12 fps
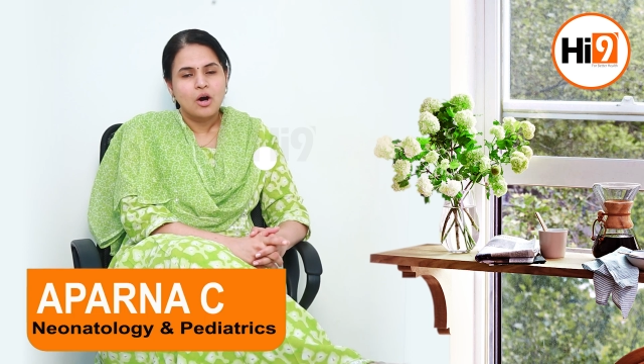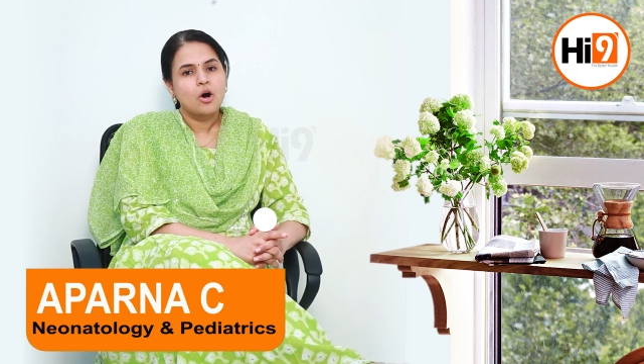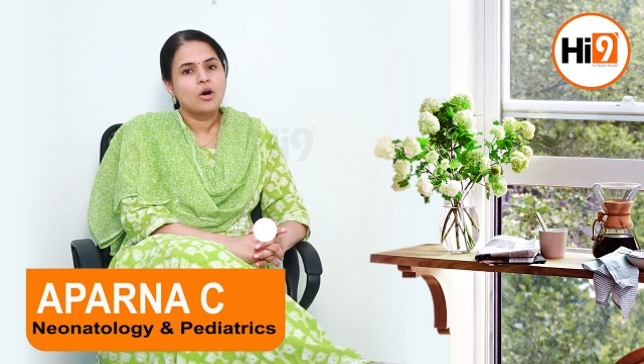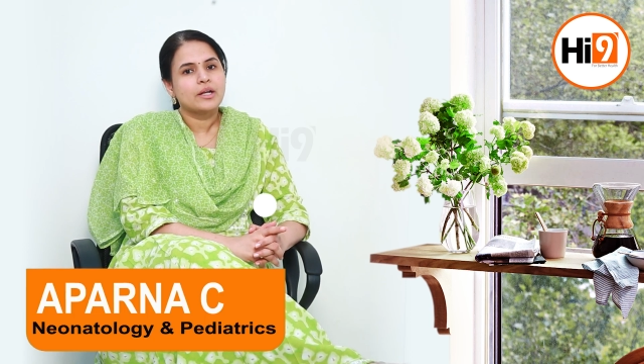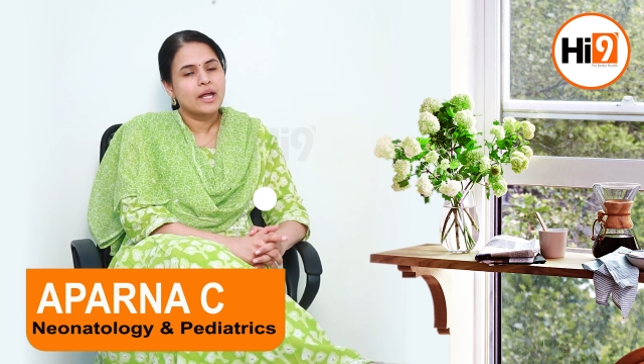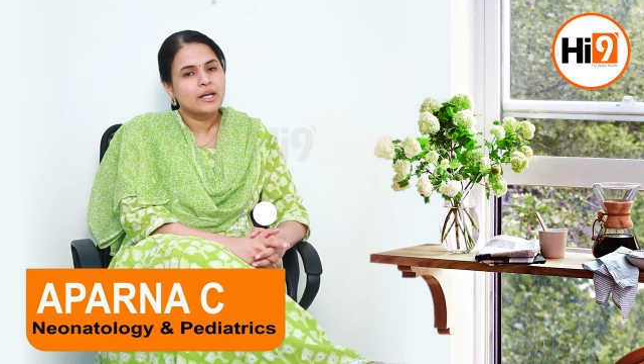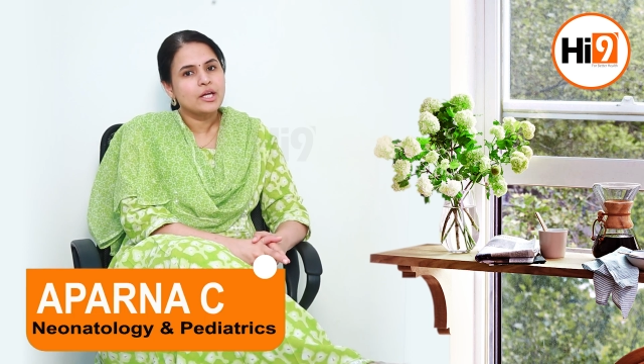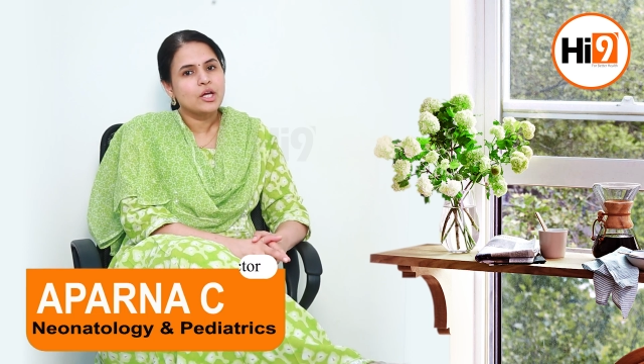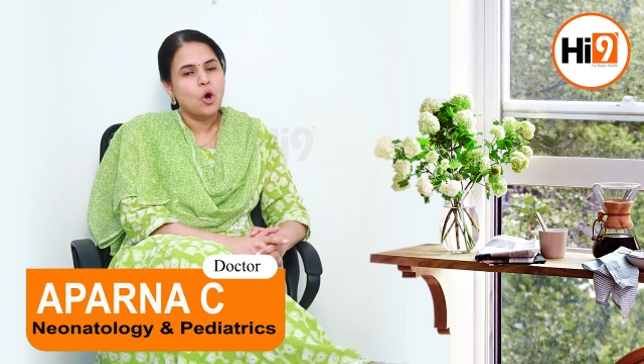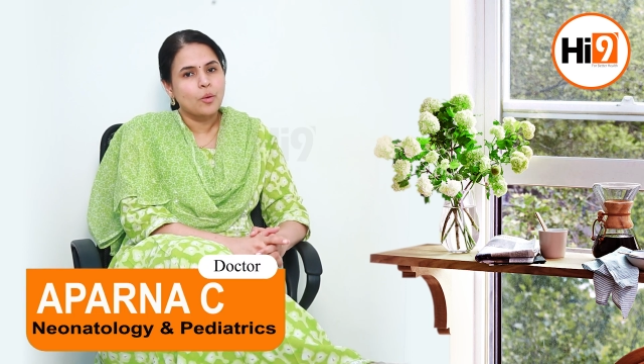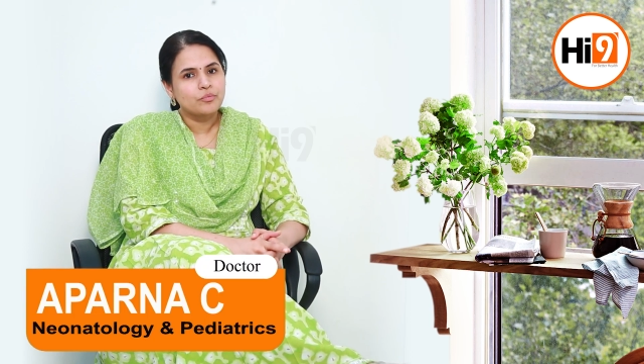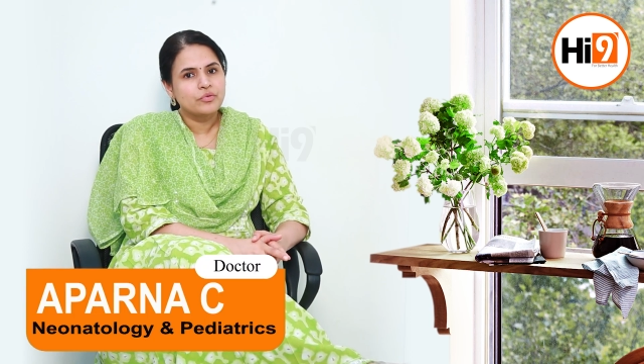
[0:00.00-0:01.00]
or any
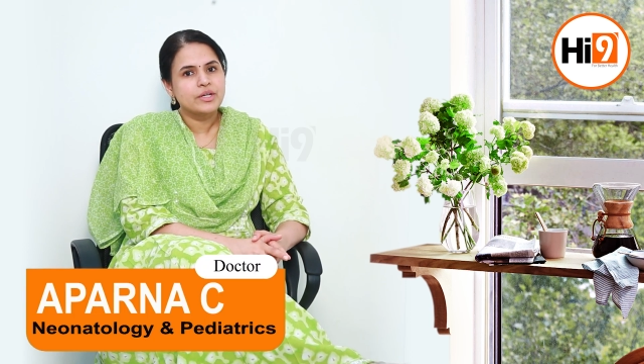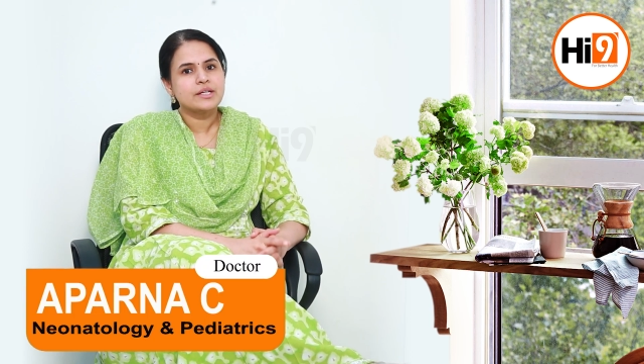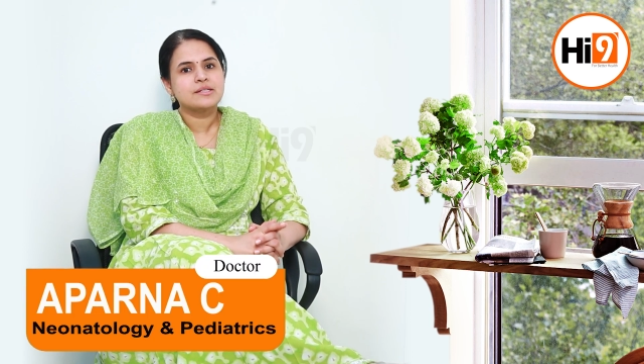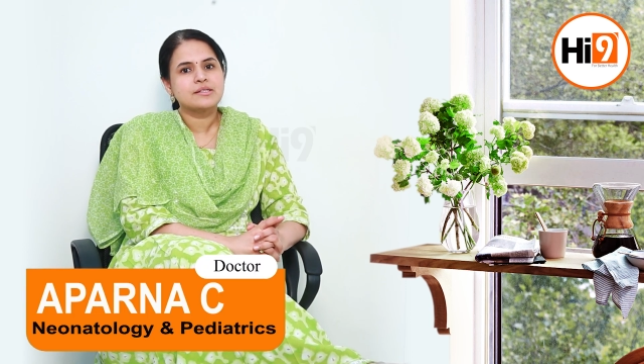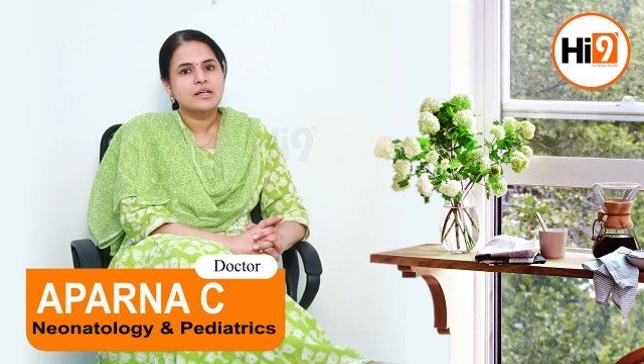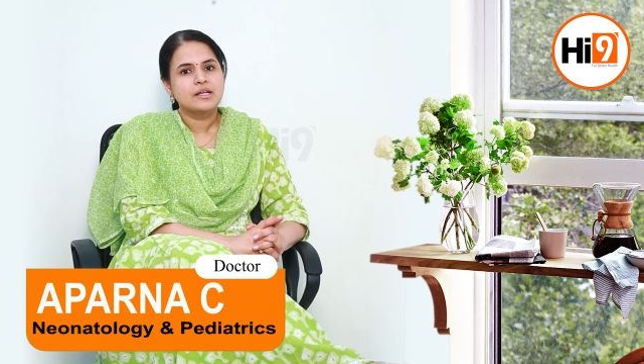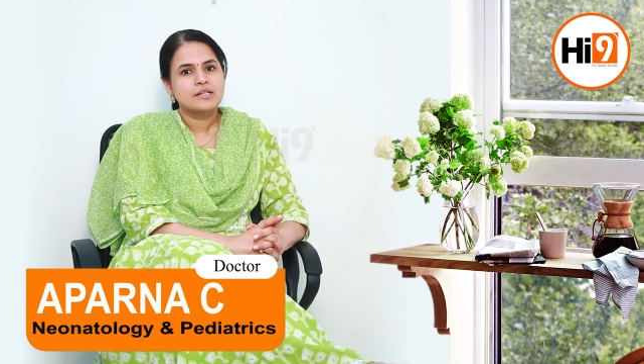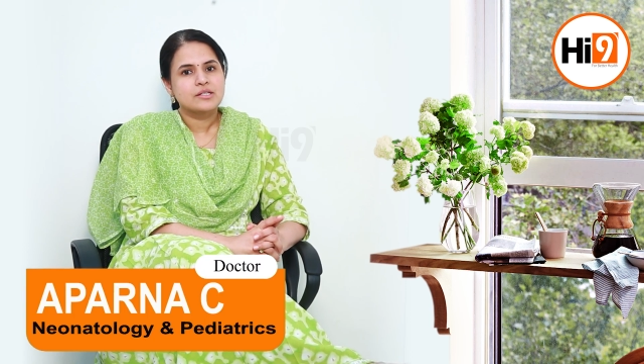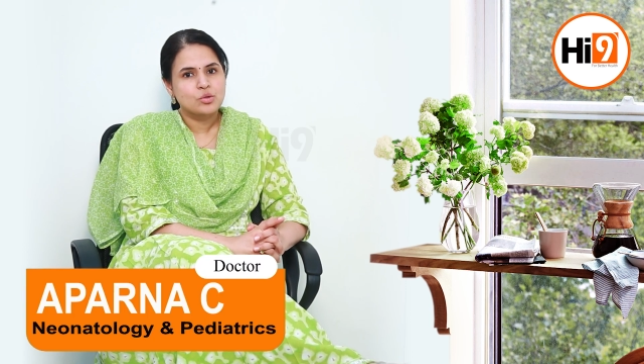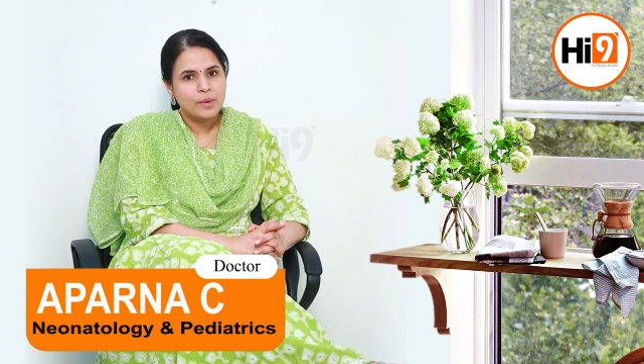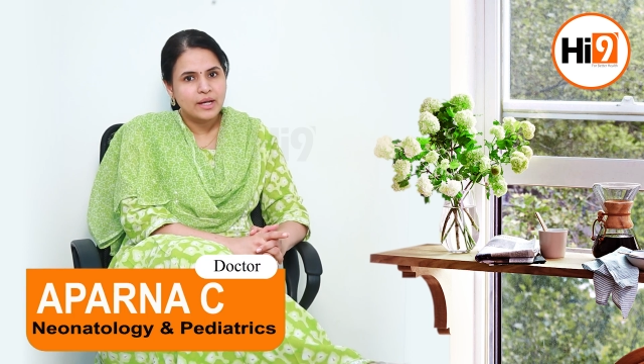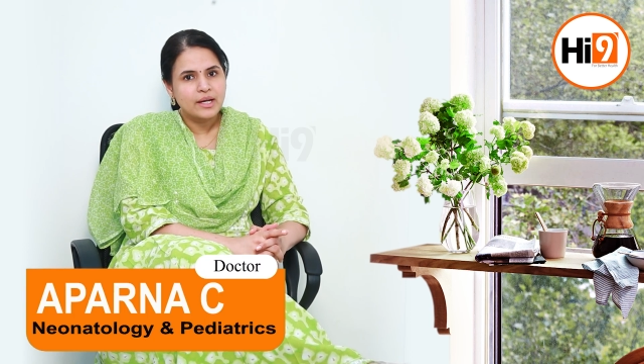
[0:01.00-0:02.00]
obvious
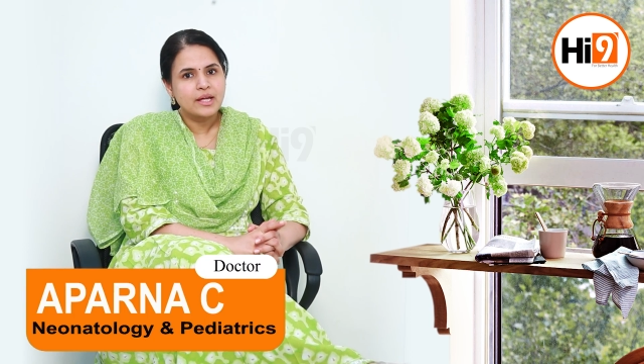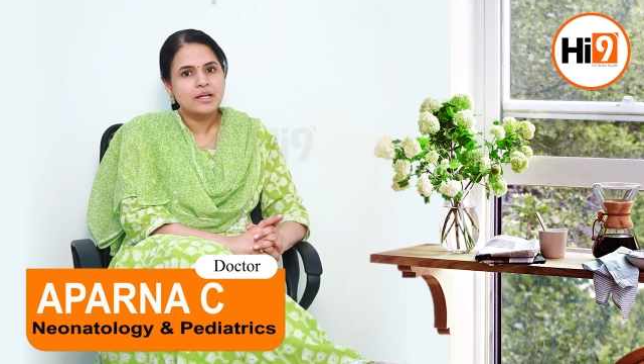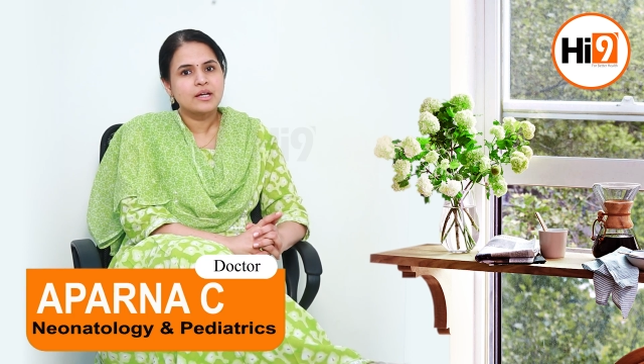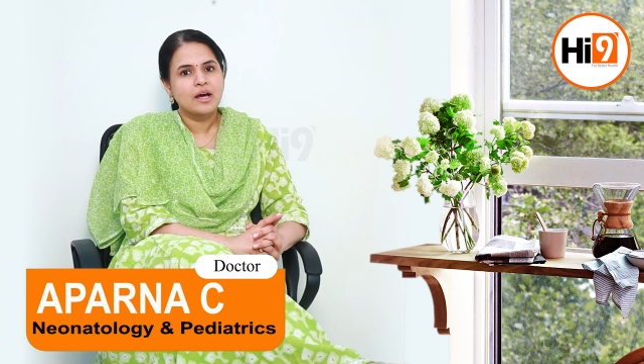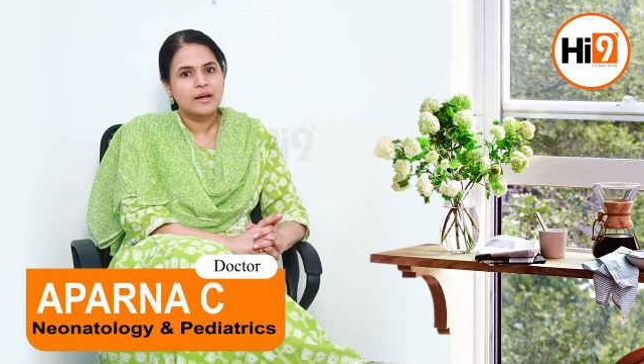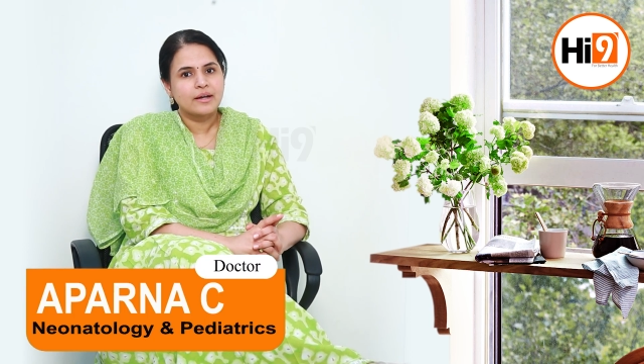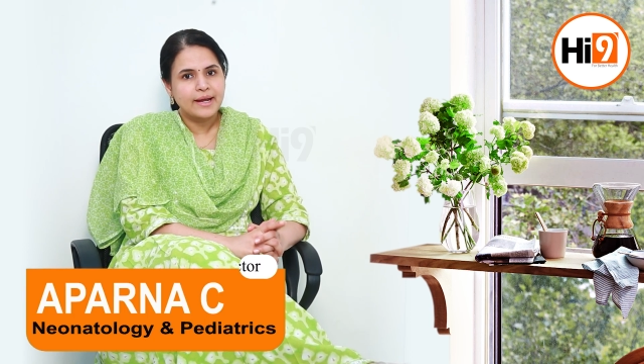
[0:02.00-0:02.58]
swelling,